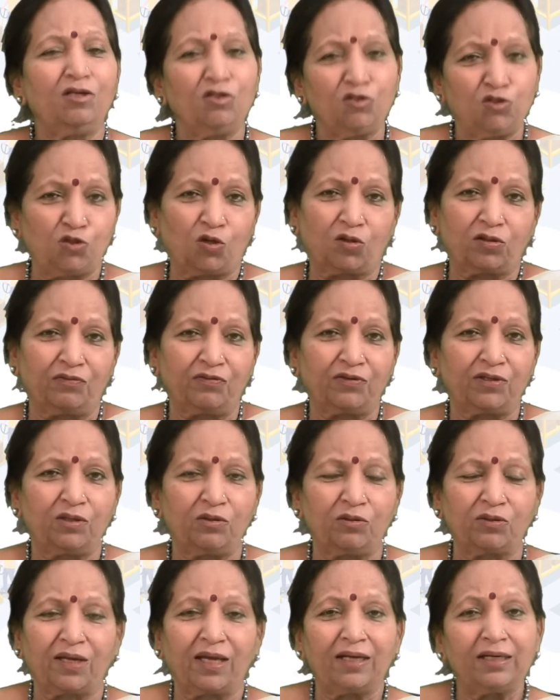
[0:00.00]
geographical
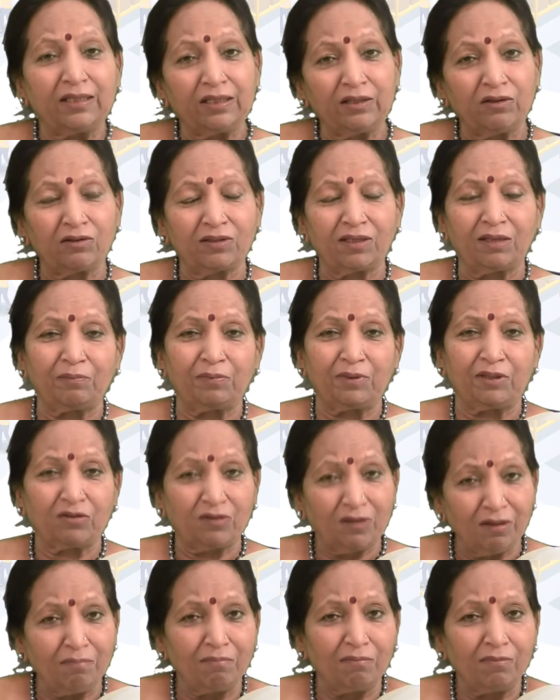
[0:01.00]
locality or that
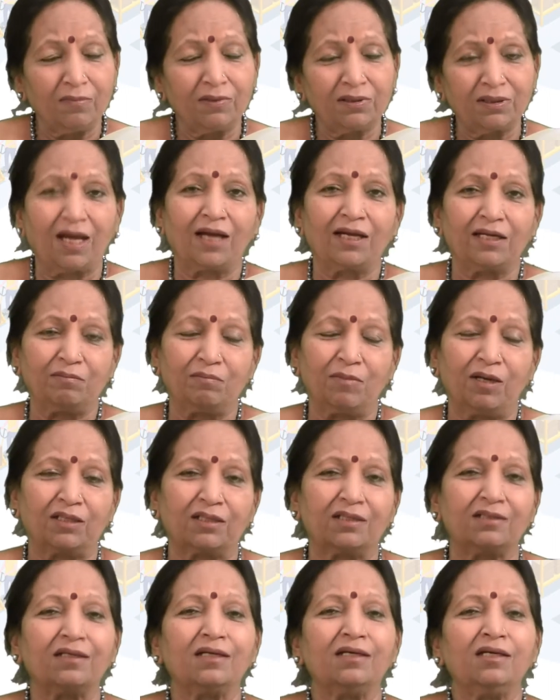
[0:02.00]
particular target
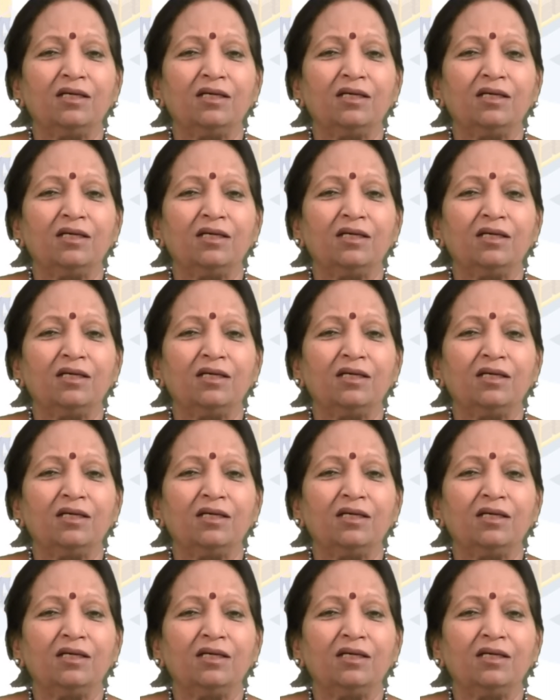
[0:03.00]
market.